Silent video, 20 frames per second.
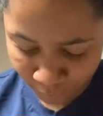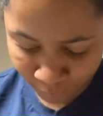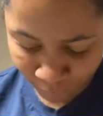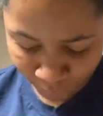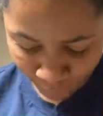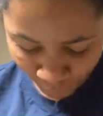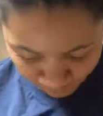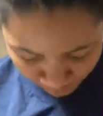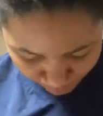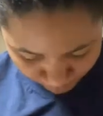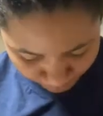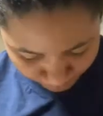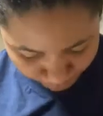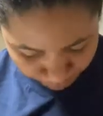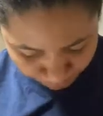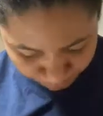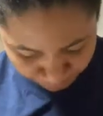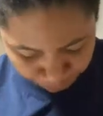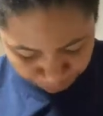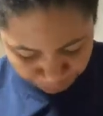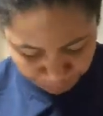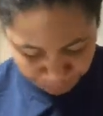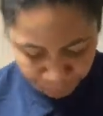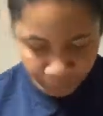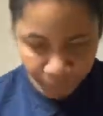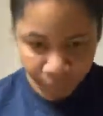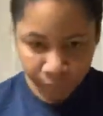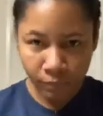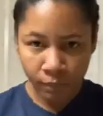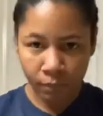I love it.
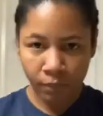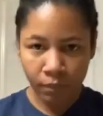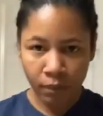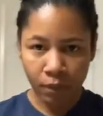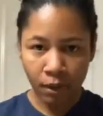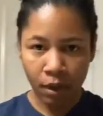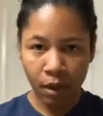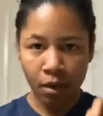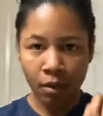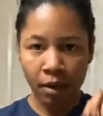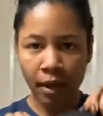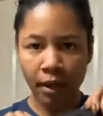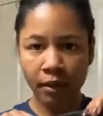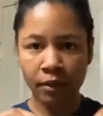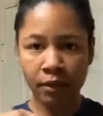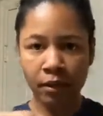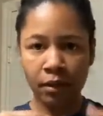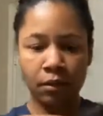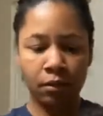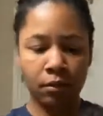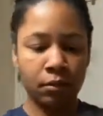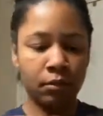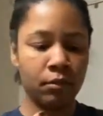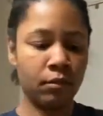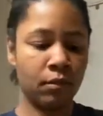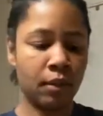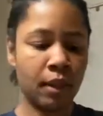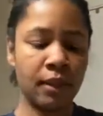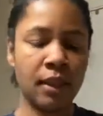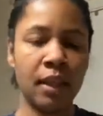All right, so
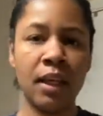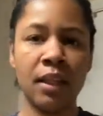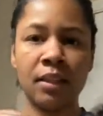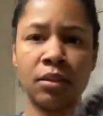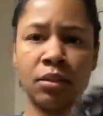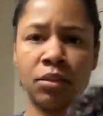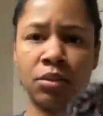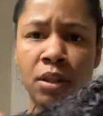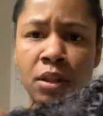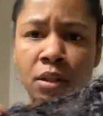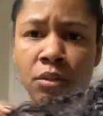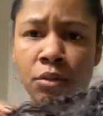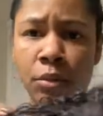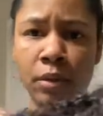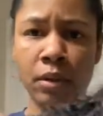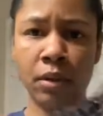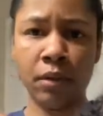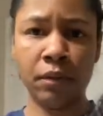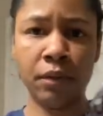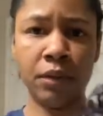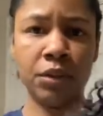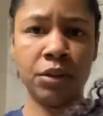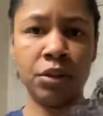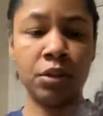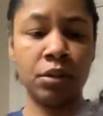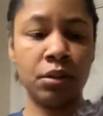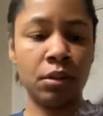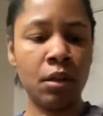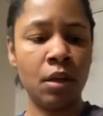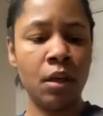I think I told y'all 12
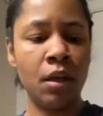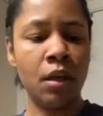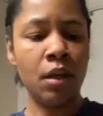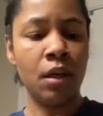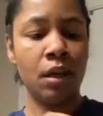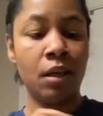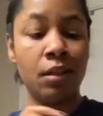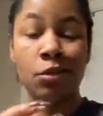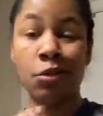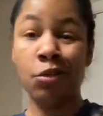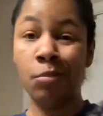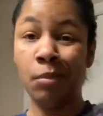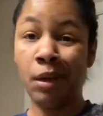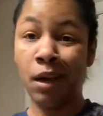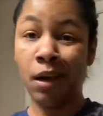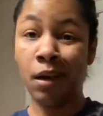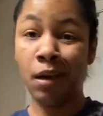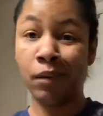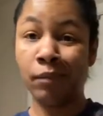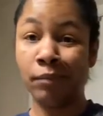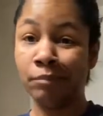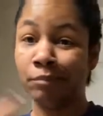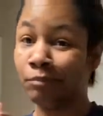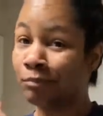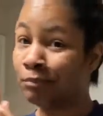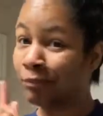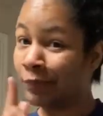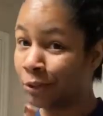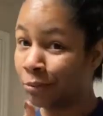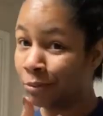inches. It's human hair.
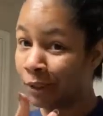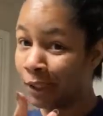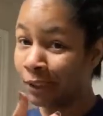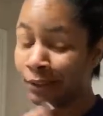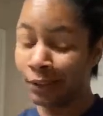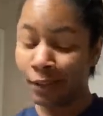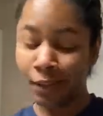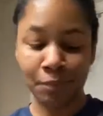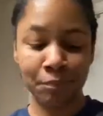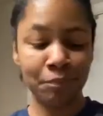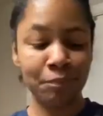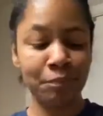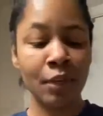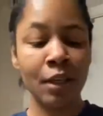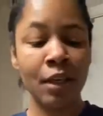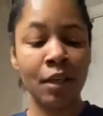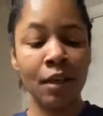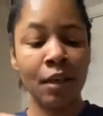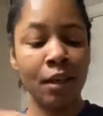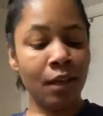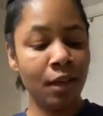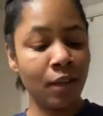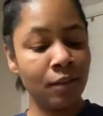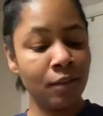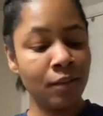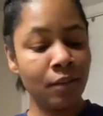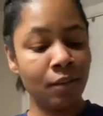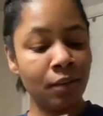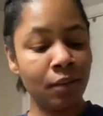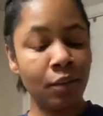That's what they said. It's
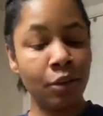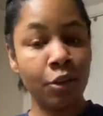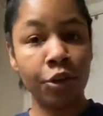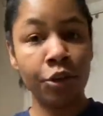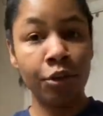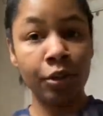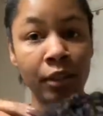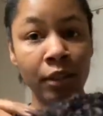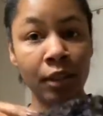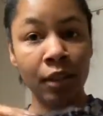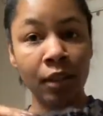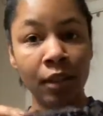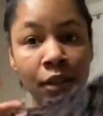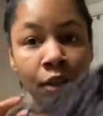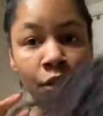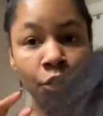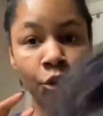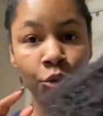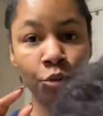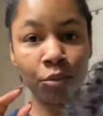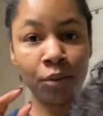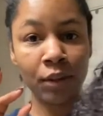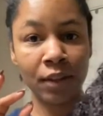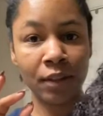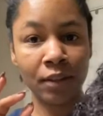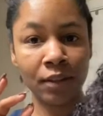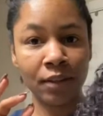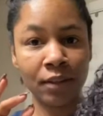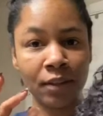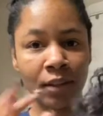a curly
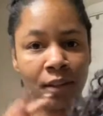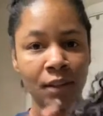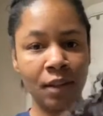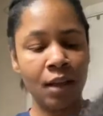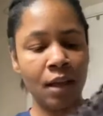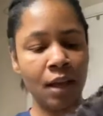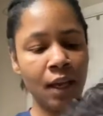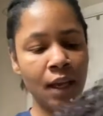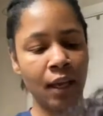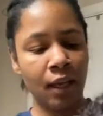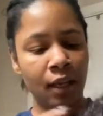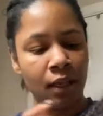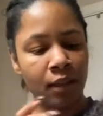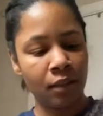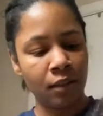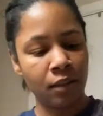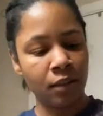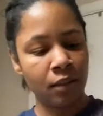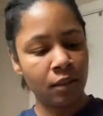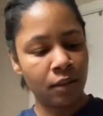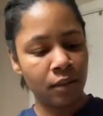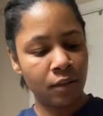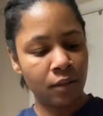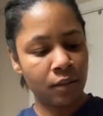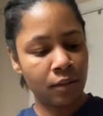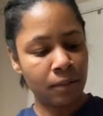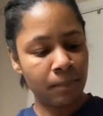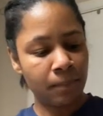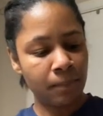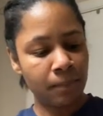unit,
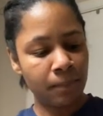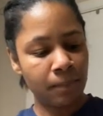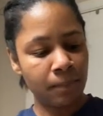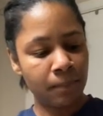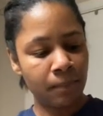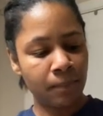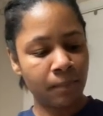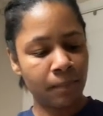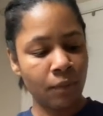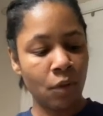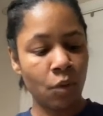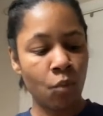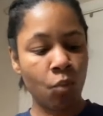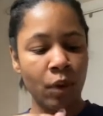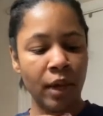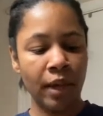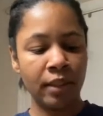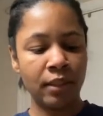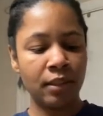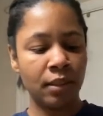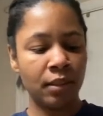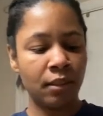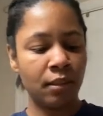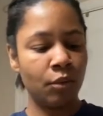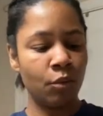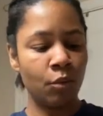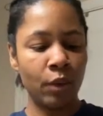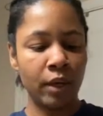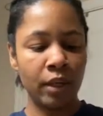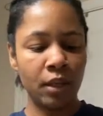and wet
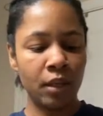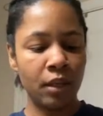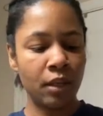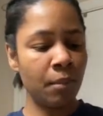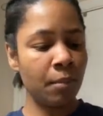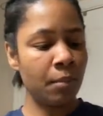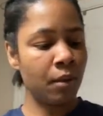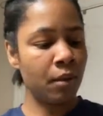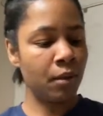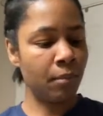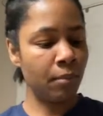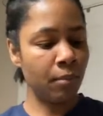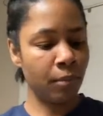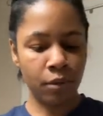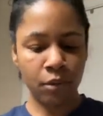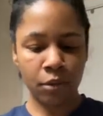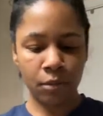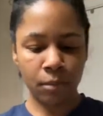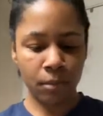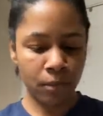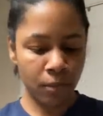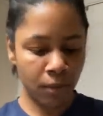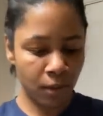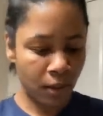it up, boom.